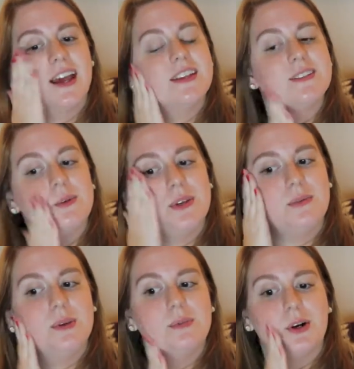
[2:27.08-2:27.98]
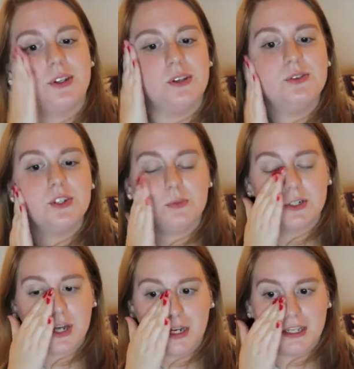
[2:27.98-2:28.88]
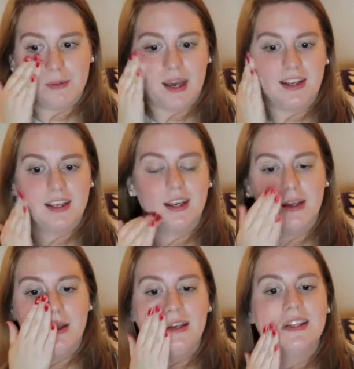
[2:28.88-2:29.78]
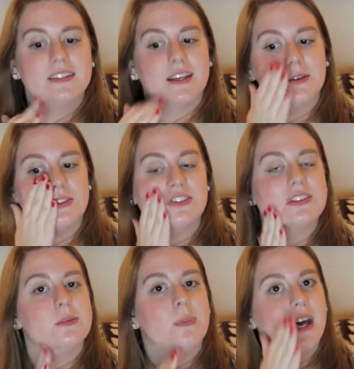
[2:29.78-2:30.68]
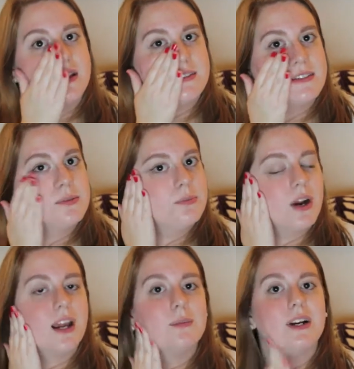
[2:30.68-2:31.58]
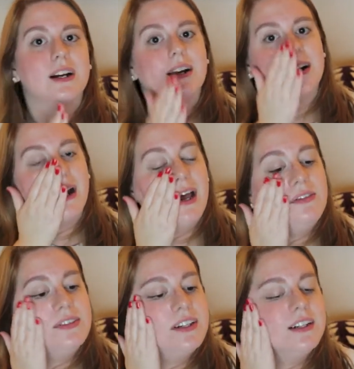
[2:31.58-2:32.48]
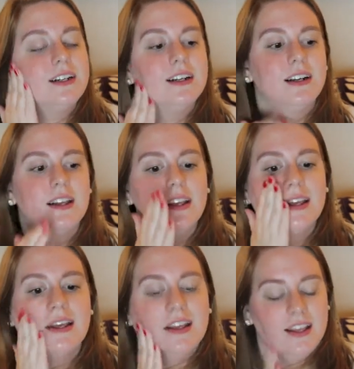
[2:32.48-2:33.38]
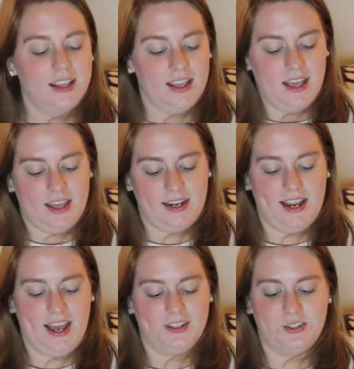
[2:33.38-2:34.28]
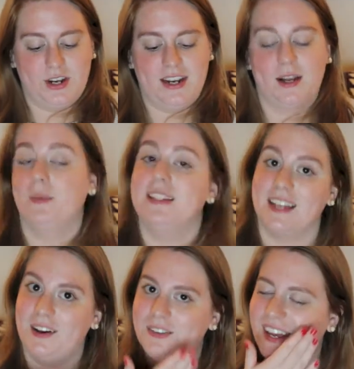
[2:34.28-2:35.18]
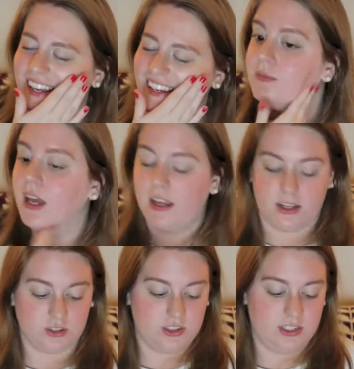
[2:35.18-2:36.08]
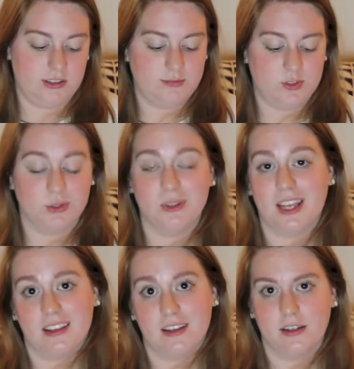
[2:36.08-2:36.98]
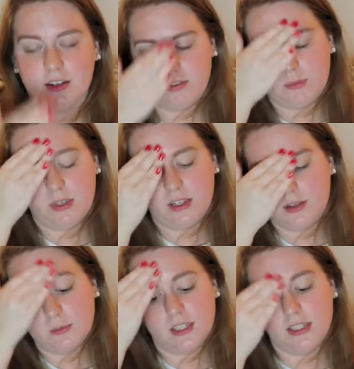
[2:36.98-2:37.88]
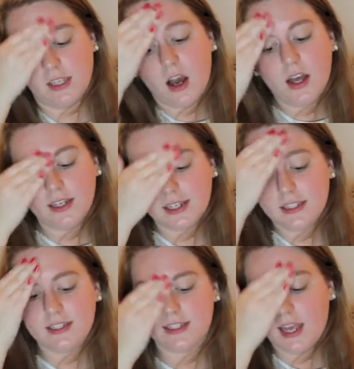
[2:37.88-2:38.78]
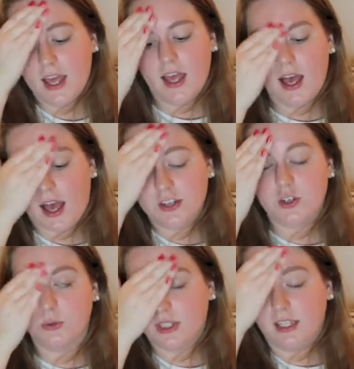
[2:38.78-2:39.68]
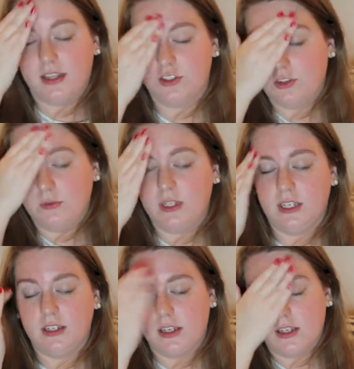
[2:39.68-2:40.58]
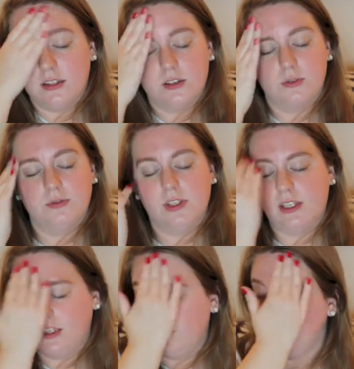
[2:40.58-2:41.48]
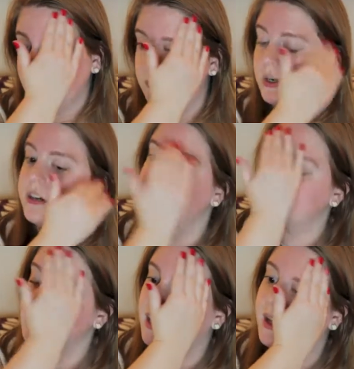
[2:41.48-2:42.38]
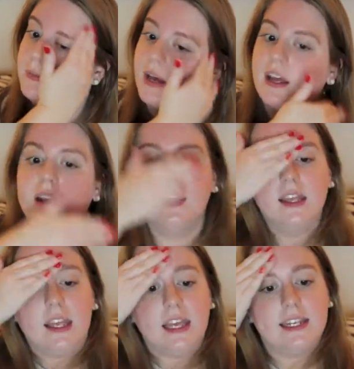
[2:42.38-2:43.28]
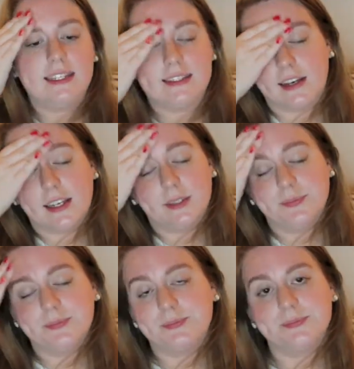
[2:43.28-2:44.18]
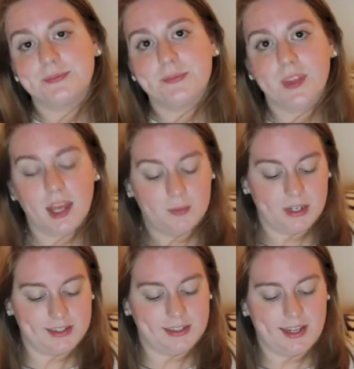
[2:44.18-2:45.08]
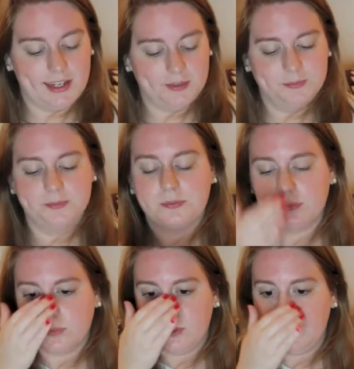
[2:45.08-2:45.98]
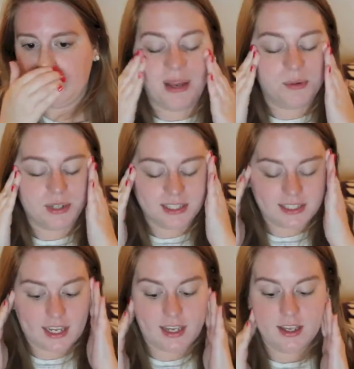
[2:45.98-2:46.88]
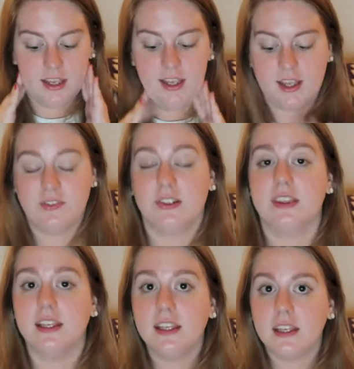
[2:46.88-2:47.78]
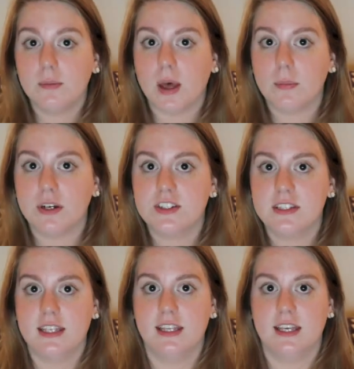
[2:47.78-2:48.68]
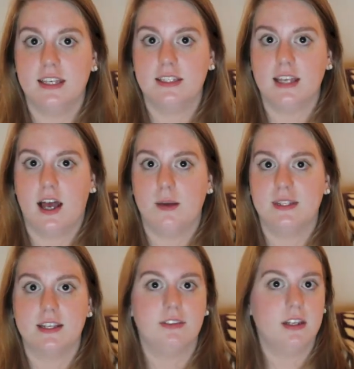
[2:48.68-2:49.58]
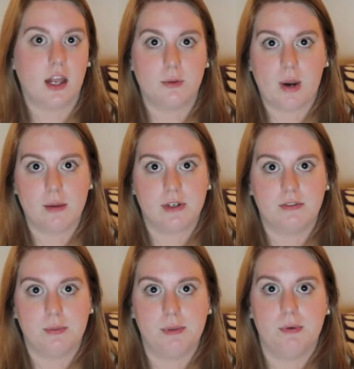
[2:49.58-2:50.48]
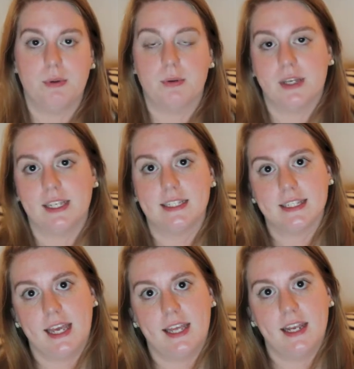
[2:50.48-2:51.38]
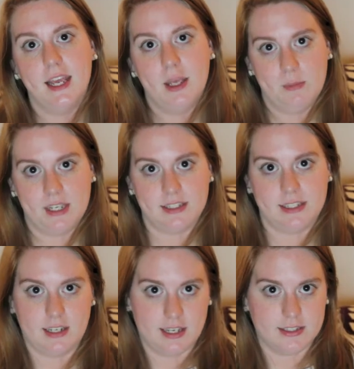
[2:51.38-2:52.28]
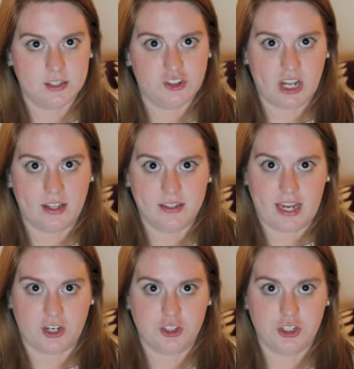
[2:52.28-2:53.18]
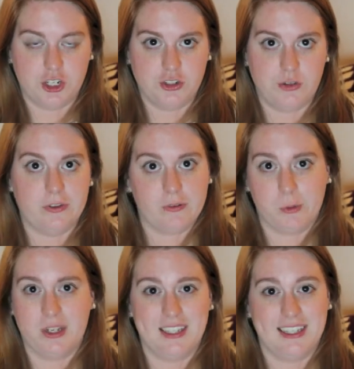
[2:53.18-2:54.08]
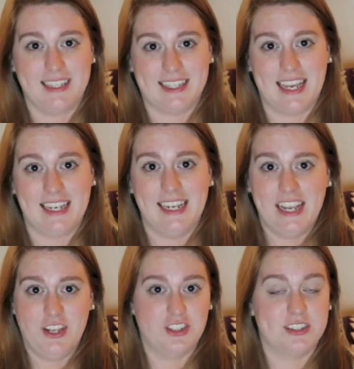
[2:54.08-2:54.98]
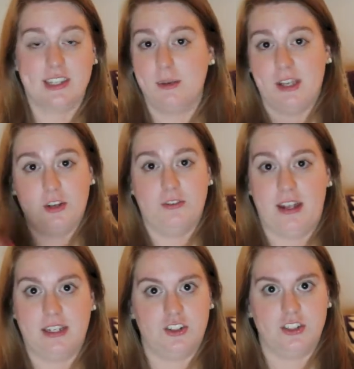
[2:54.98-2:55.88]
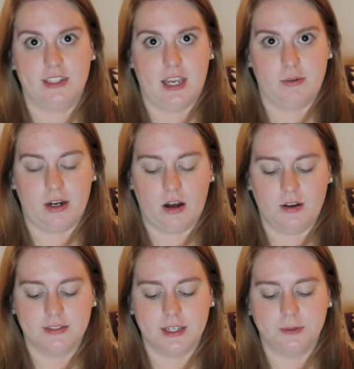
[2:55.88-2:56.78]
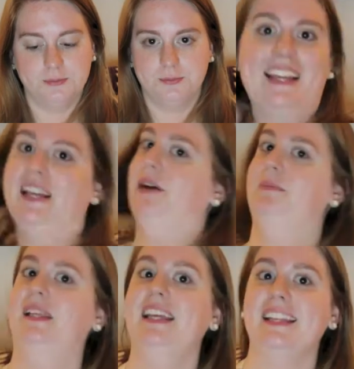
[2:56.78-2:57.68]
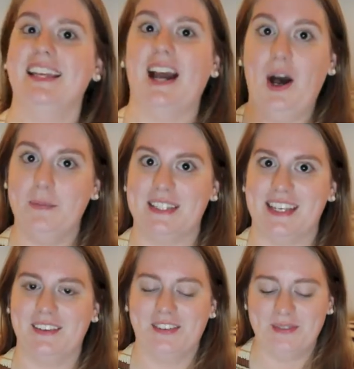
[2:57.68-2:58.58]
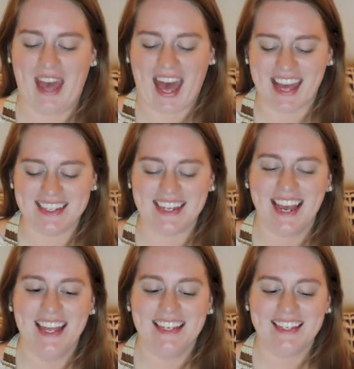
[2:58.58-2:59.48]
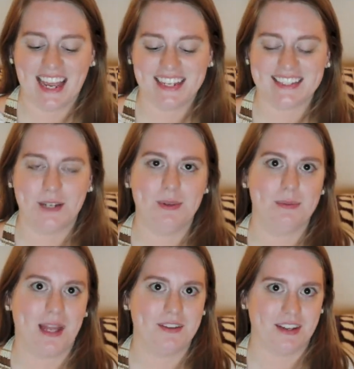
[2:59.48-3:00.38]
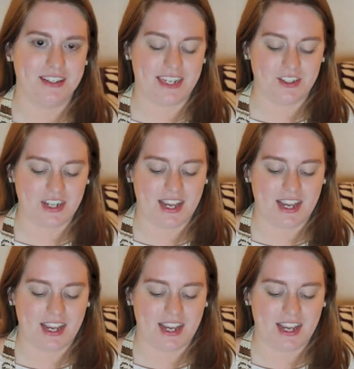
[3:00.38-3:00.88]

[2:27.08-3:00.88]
So many people on YouTube were talking about it, saying it was just the best primer ever, and I had to try it out myself. I actually do like it, if I'm being completely honest. I don't think that you need it, don't feel like you need to purchase it, but it is good. I'm not gonna lie. I will say, if you're thinking about purchasing this, it's definitely not a primer for people with oily skin, because it is a gel texture, so if you have oily skin, it's just going to make your foundation slide right off. So completely opposite from that. Next, I'll be applying foundation,